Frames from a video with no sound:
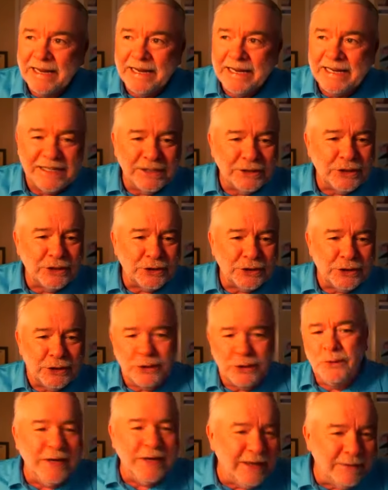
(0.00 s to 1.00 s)
it's just,
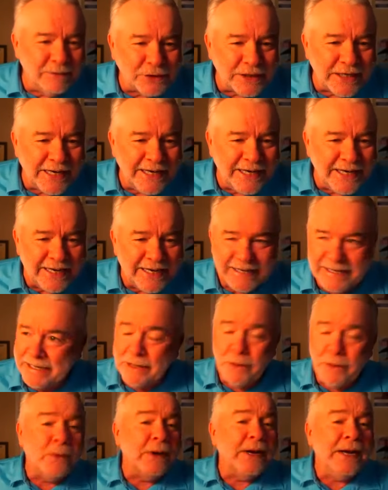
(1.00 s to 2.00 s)
you wouldn't have seen it.
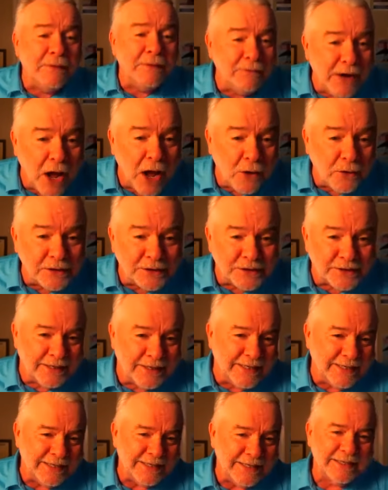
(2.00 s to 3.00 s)
You wouldn't have noticed
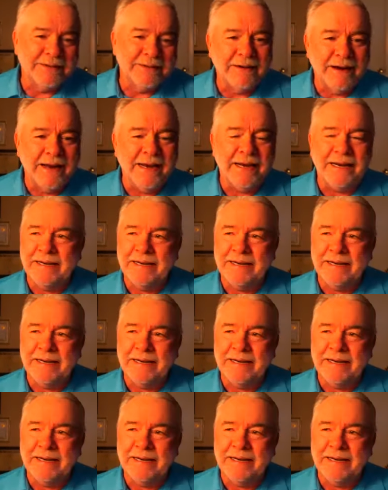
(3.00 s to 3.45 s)
it, right?